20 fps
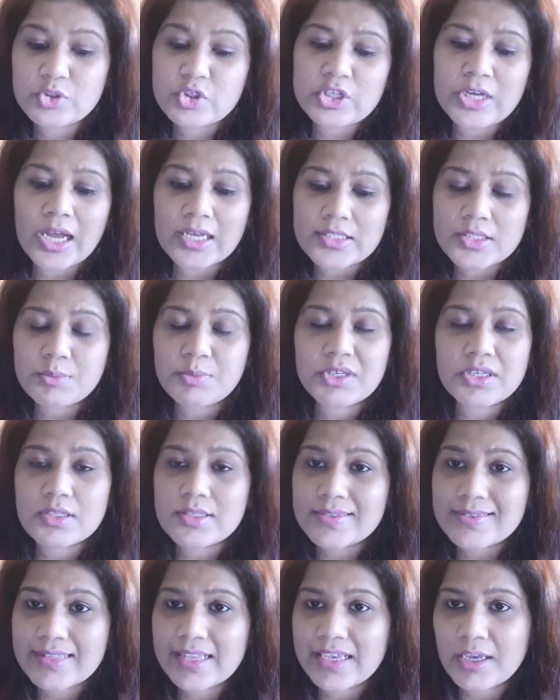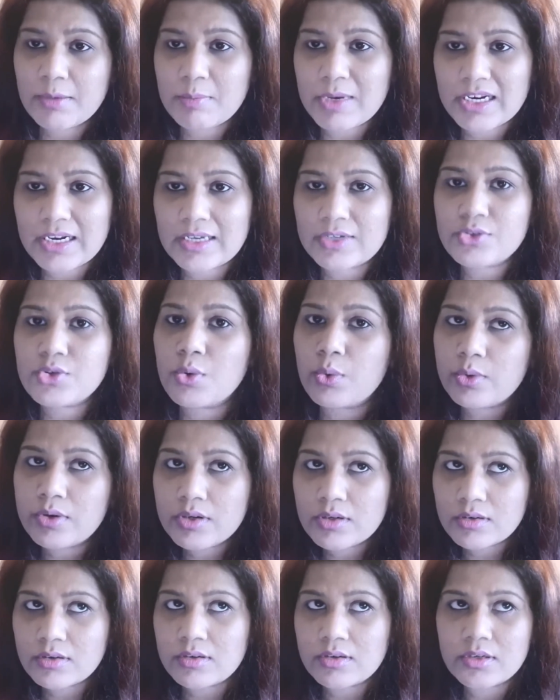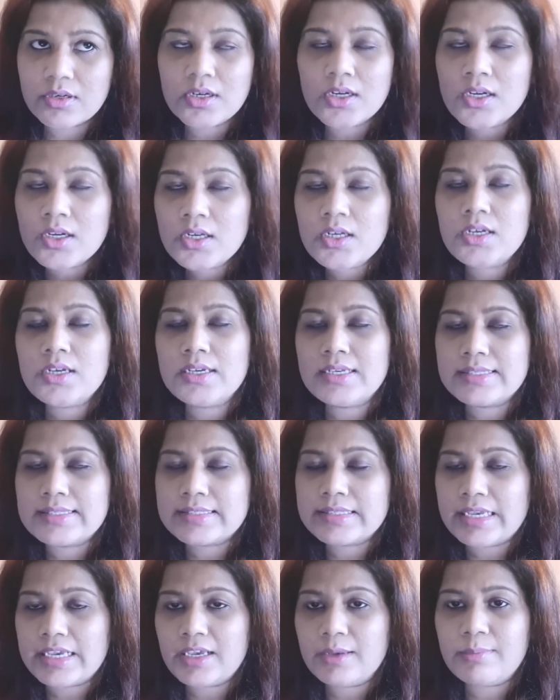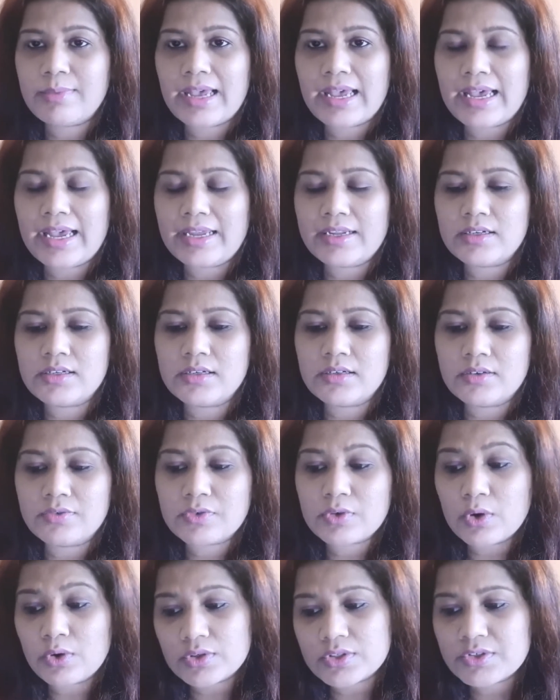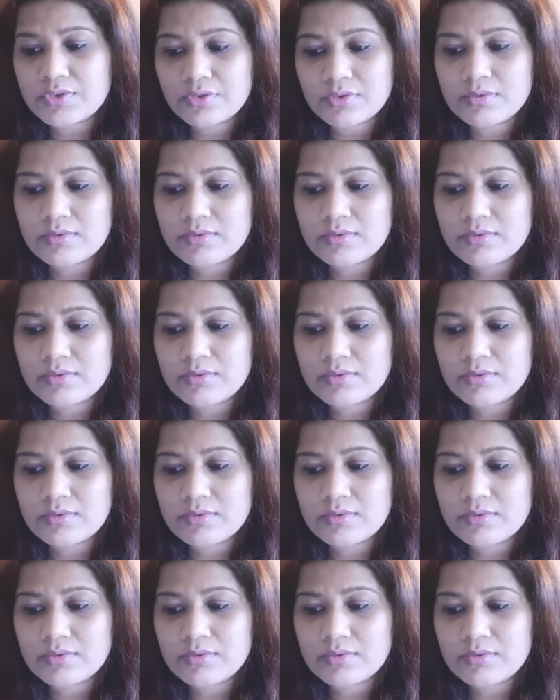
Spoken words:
she asked me his name, and I told her his name, and of course,